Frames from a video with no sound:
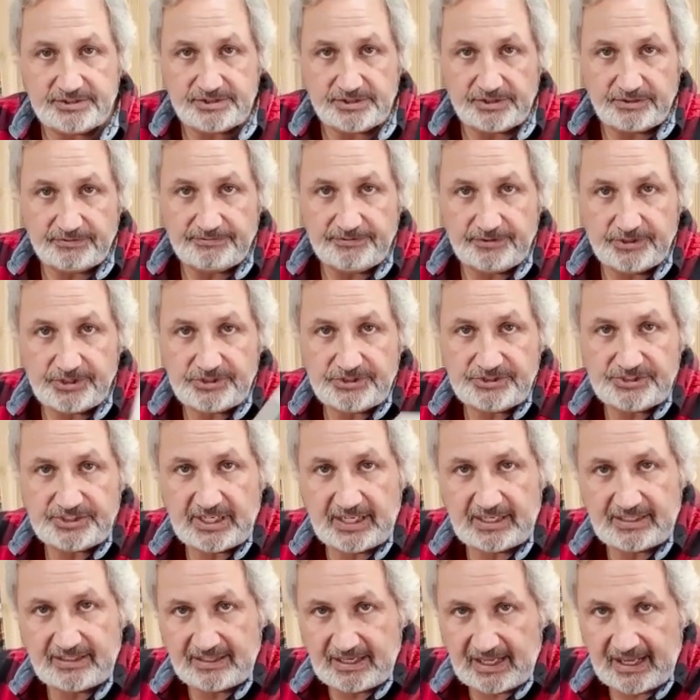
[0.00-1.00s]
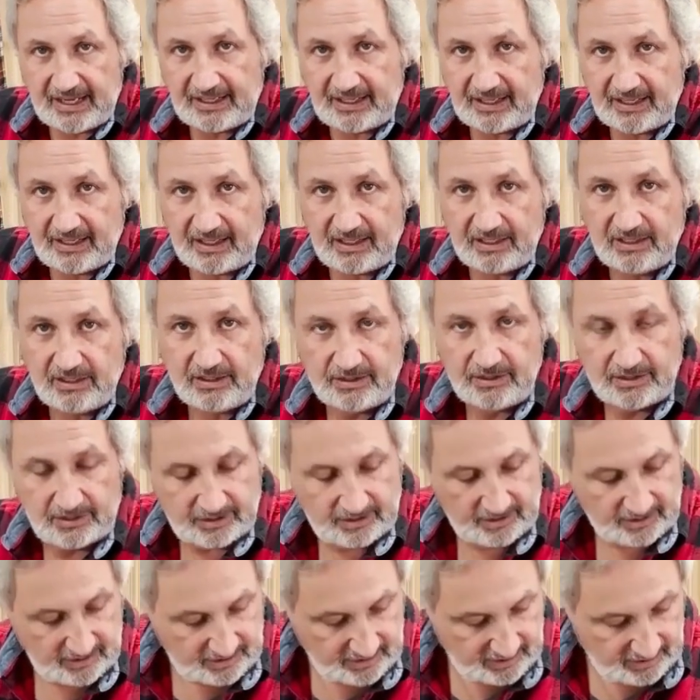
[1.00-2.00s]
So first gen decking
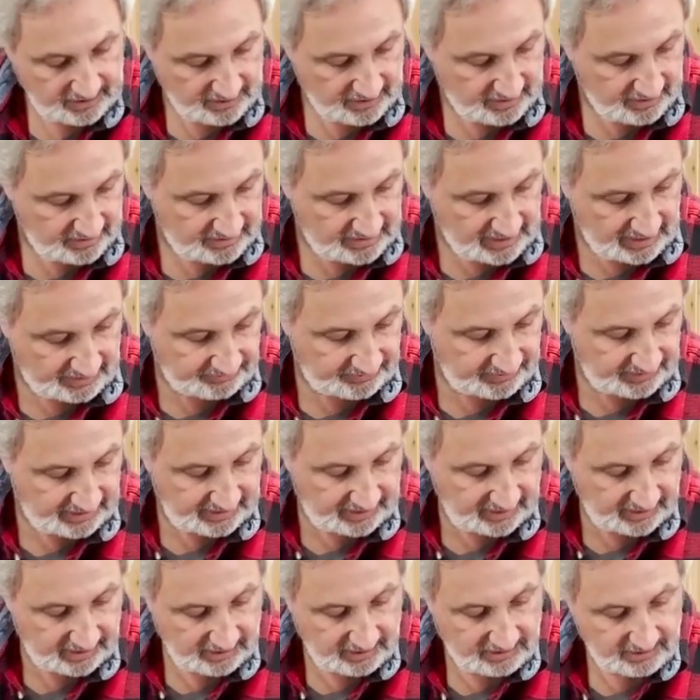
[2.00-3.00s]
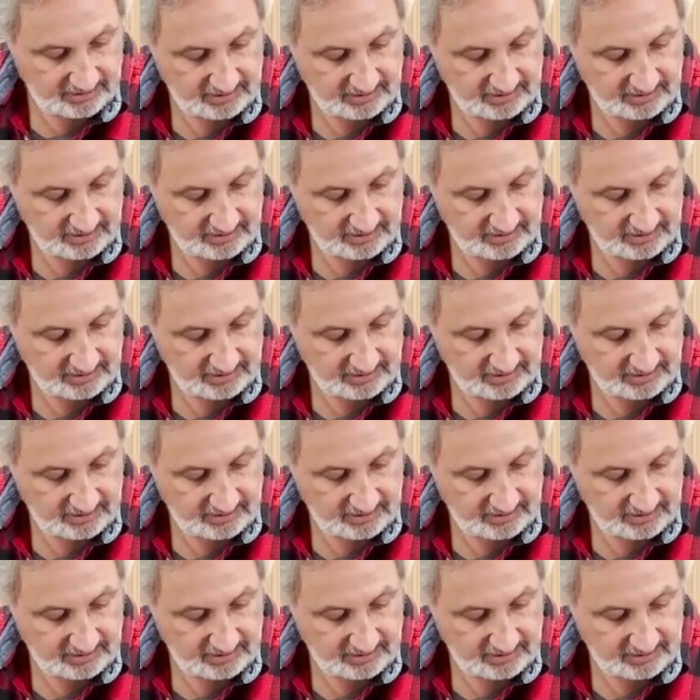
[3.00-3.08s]
definitely